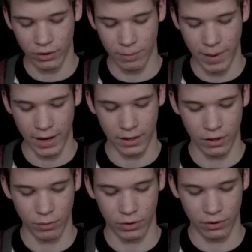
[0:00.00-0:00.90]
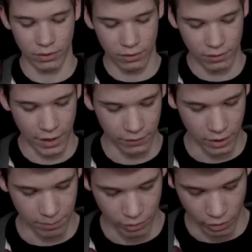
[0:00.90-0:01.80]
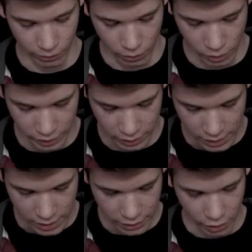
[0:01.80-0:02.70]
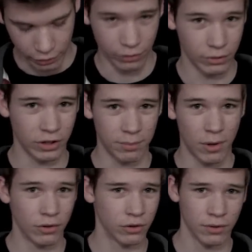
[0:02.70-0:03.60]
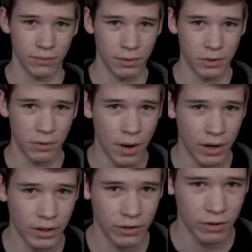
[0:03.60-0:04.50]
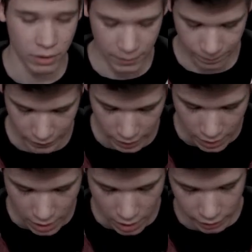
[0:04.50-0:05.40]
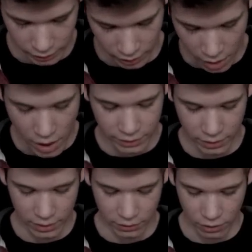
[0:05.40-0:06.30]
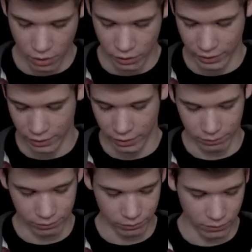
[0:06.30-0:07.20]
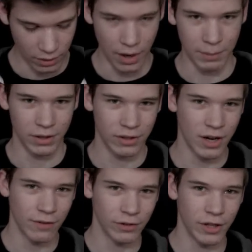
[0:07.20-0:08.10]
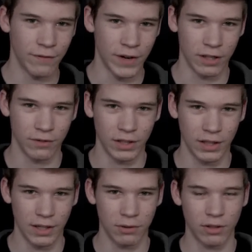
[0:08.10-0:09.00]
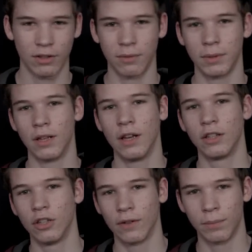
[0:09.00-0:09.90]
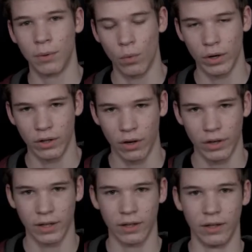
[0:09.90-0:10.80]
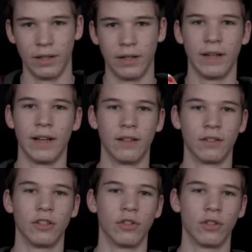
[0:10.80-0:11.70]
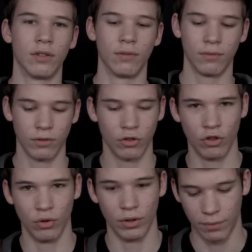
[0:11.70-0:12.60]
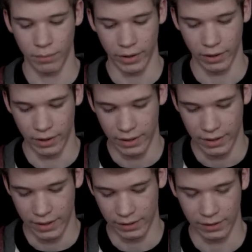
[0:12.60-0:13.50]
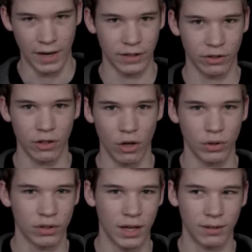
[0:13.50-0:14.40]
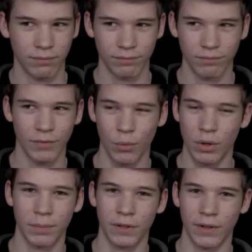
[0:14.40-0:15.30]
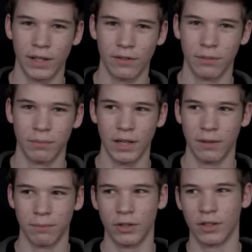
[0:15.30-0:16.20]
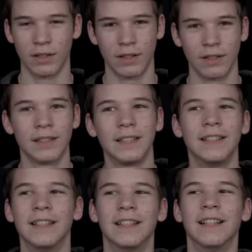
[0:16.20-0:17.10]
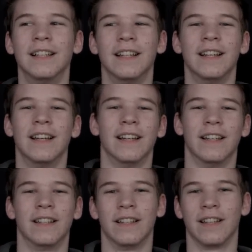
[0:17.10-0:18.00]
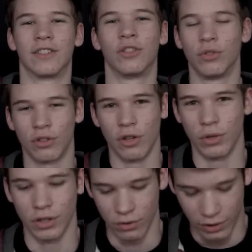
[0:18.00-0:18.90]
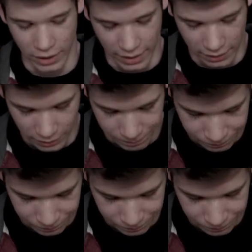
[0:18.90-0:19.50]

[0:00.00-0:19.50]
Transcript: in the back here, which is definitely a pro fort. They're also really small, so you can fit them in your pocket or something. Uh, the cons of these, though, is that they're, I mean, they're not really effective in a game just because, I mean, you have to put one dart in and, you know, you can shoot it from there. It's kind of slow. It's not, it wouldn't be effective in a game just because it, it, it's too slow to use, I guess.